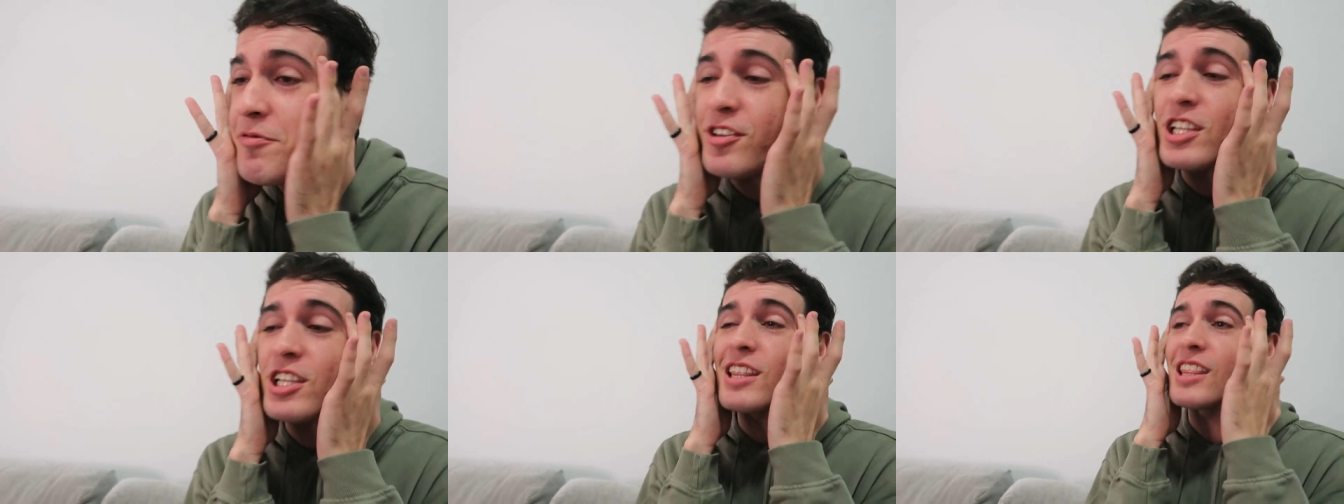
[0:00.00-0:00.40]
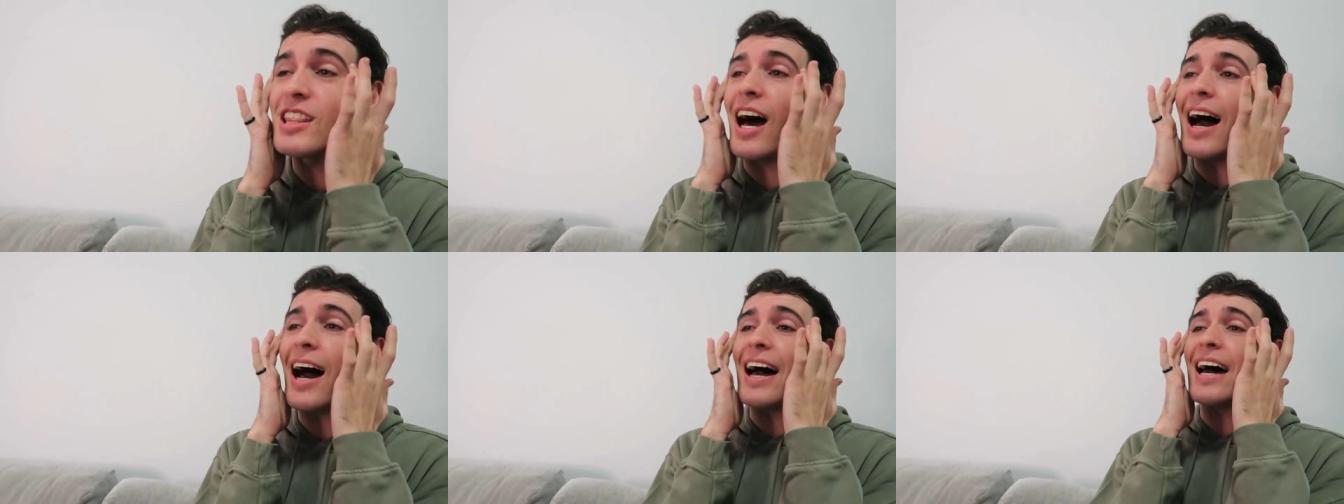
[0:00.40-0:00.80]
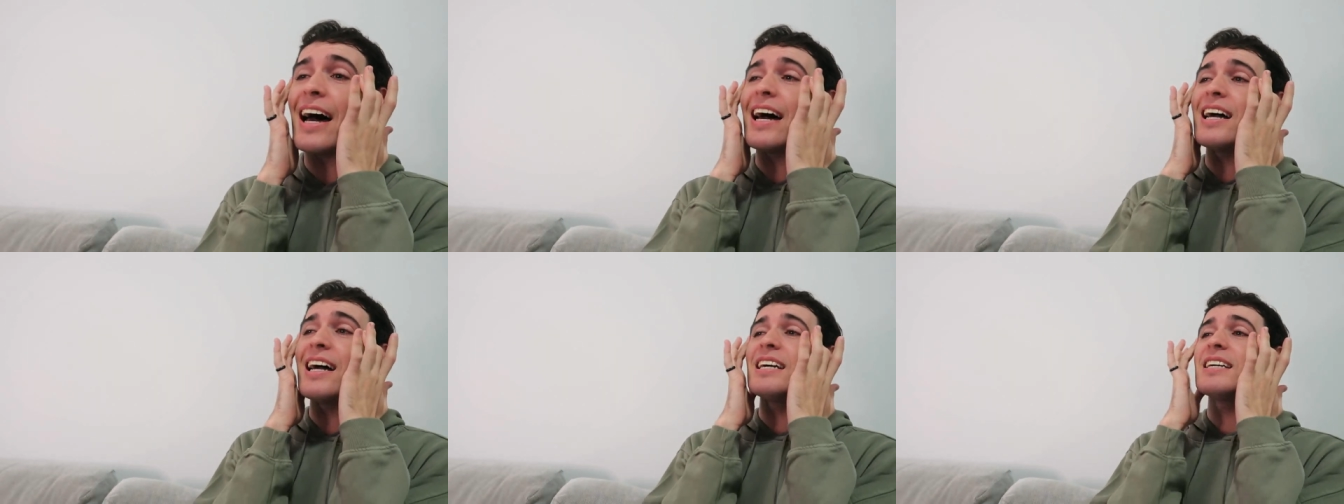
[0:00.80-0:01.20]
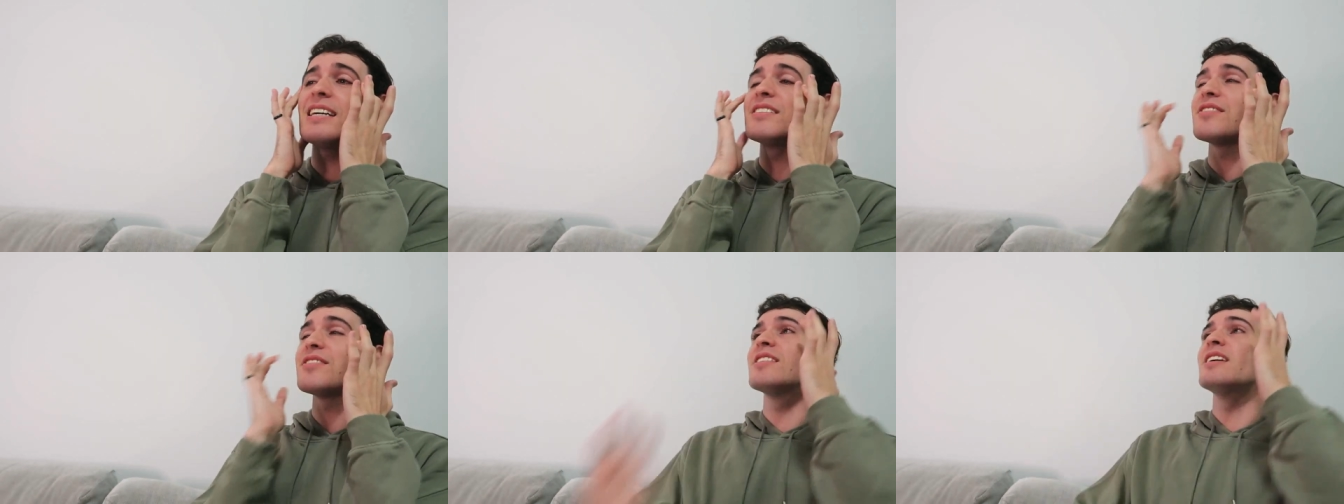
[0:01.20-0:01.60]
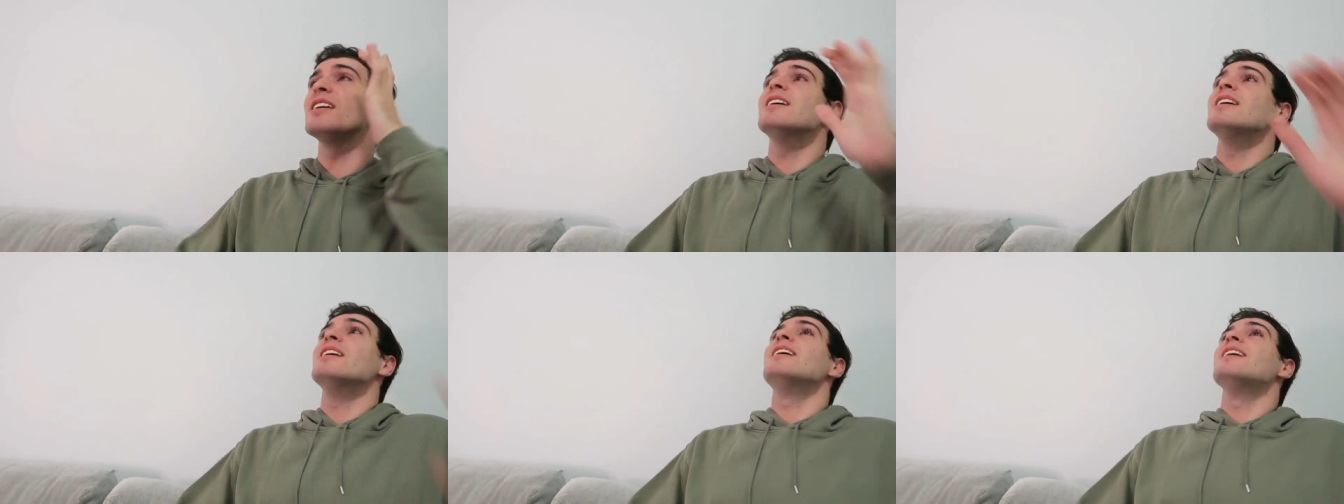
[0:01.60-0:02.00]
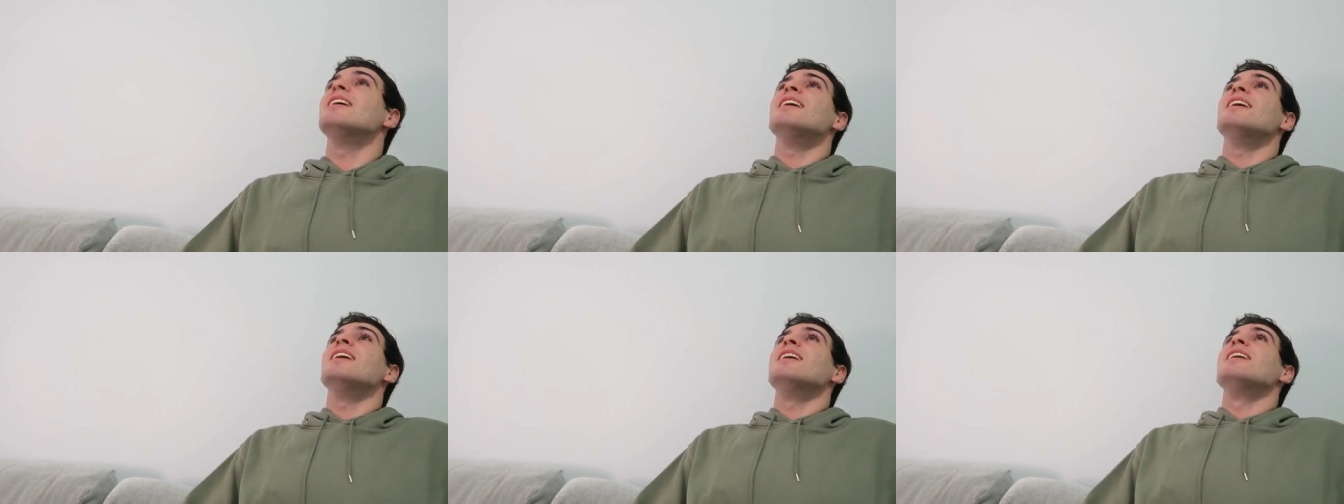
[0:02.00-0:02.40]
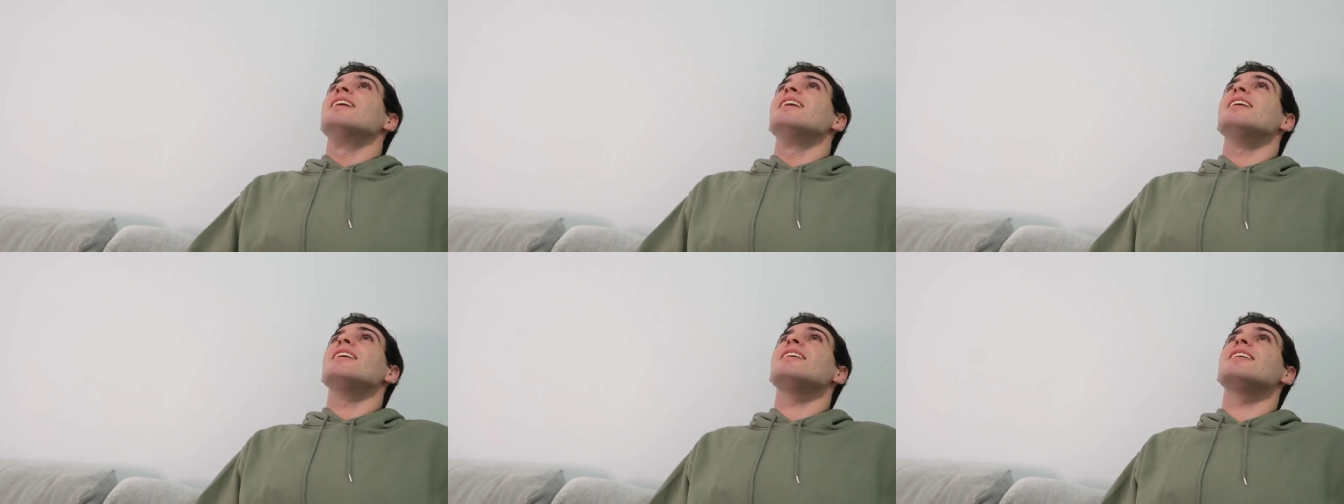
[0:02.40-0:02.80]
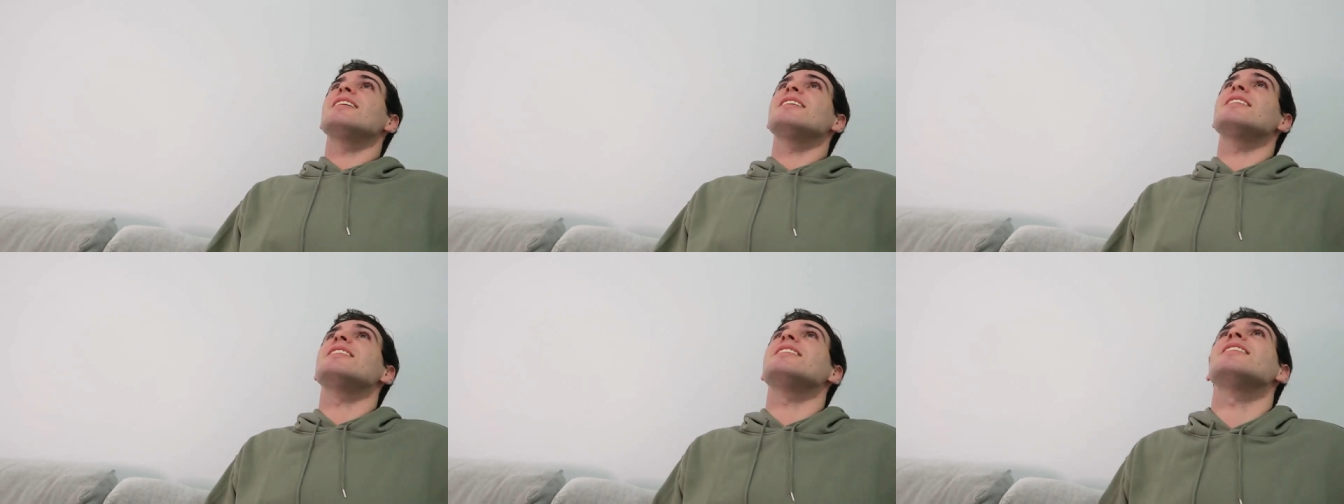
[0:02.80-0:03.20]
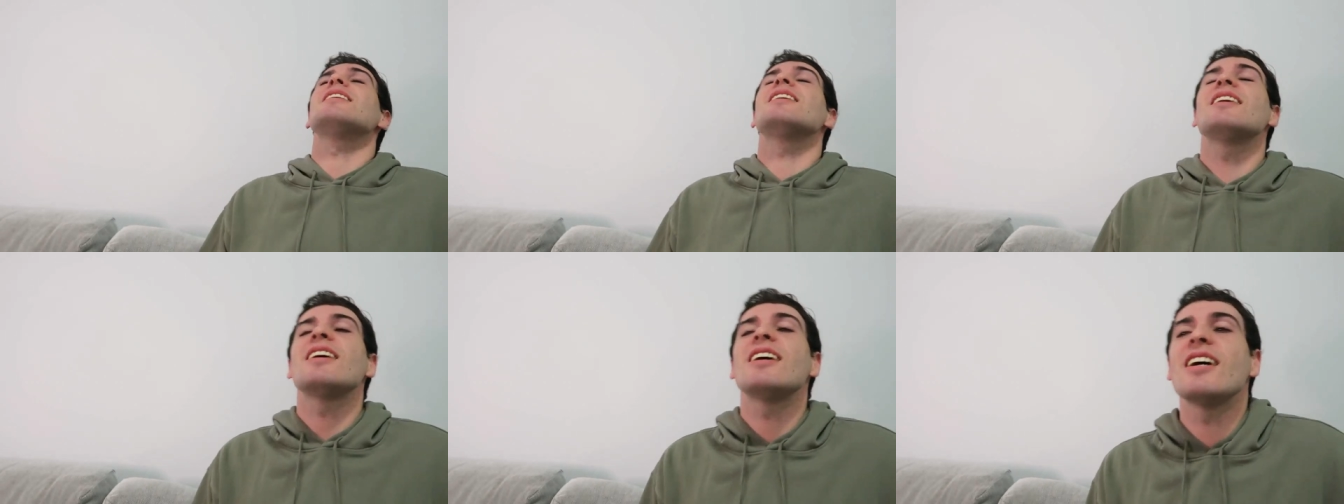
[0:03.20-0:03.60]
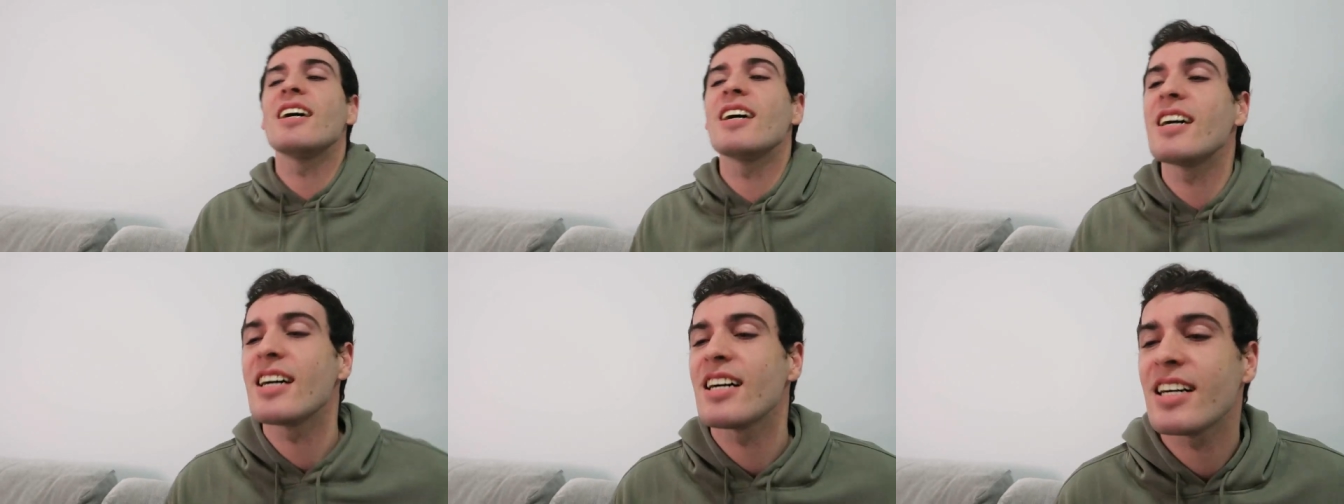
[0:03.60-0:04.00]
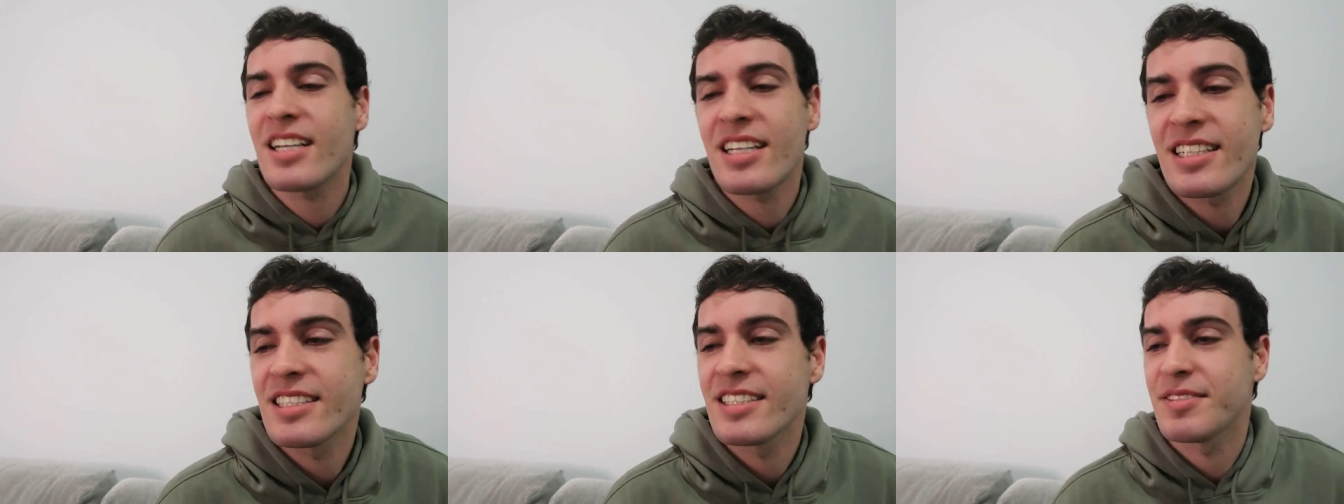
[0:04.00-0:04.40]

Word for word: for life. Oh,